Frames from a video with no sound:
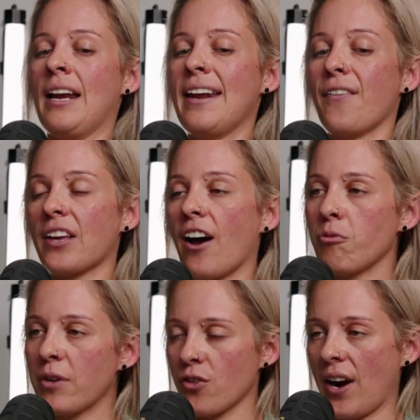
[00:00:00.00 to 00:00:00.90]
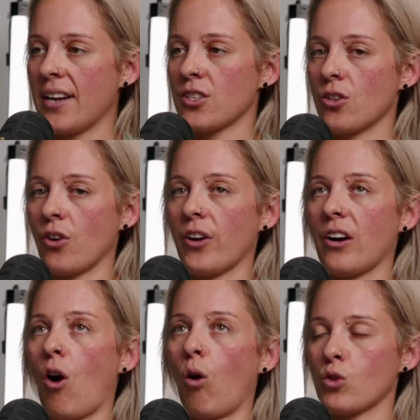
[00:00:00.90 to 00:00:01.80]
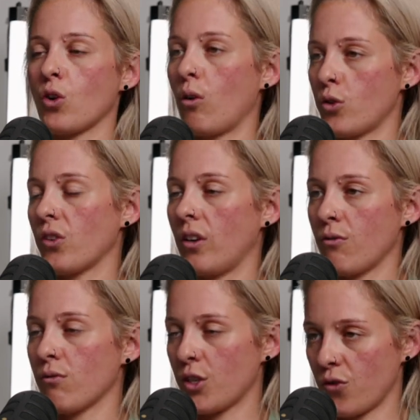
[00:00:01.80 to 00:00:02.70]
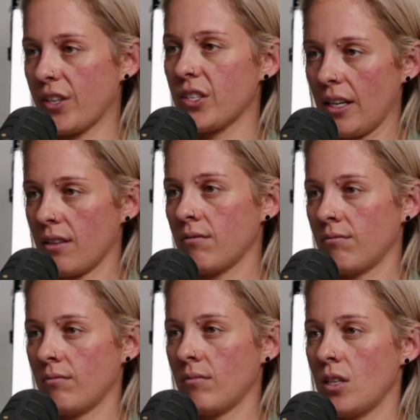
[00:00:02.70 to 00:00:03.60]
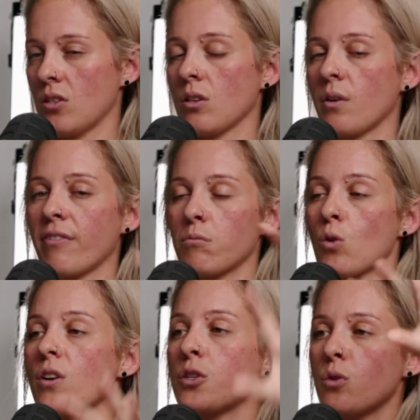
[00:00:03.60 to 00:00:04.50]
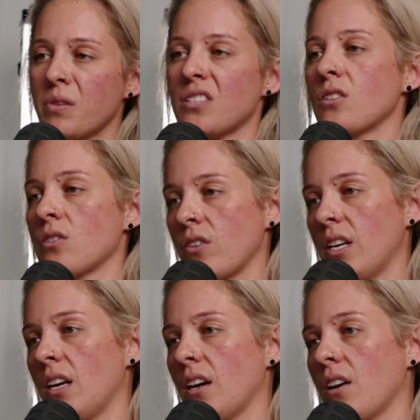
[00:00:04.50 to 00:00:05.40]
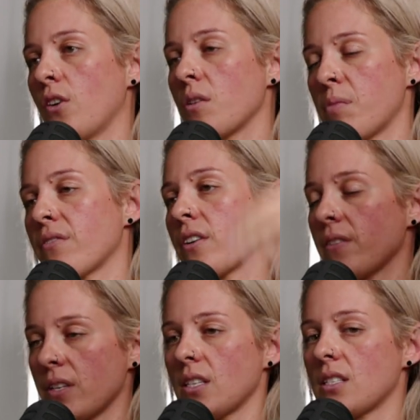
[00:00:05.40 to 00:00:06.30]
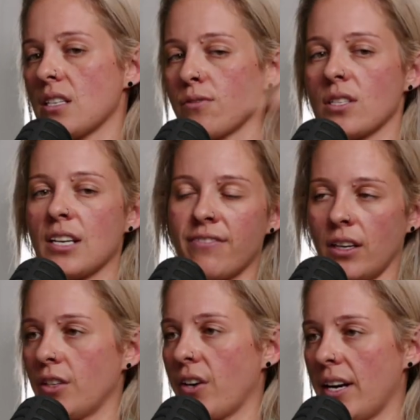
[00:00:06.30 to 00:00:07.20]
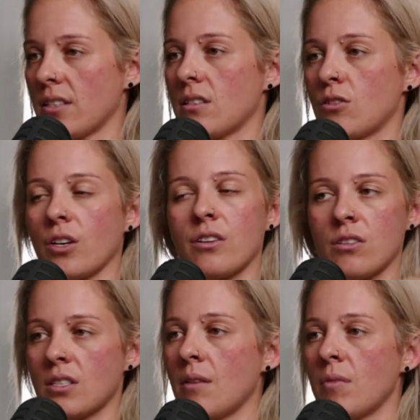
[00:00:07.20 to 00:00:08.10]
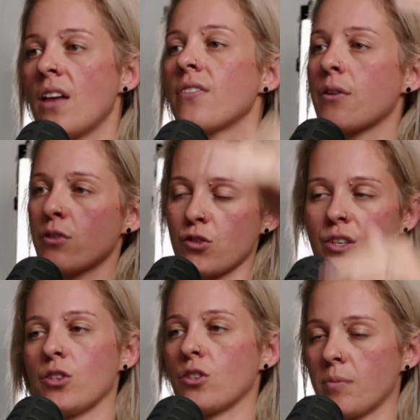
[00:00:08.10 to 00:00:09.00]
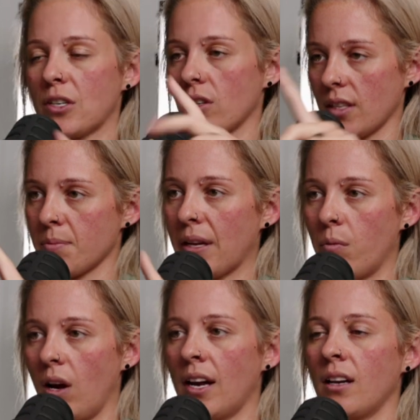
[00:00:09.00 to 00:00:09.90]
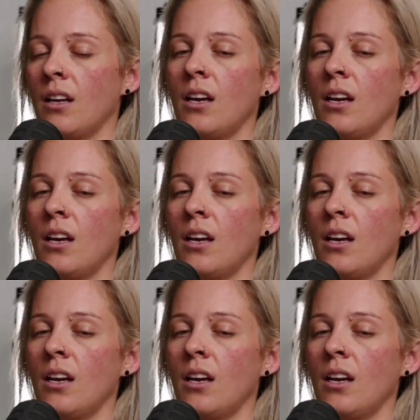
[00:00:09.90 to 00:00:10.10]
Now the government grants though are ultra restricting. So if I'm talking to a business owner here who can be very, very successful, I say fuck the grants. Don't use them. They restrict you too much. I'll explain why.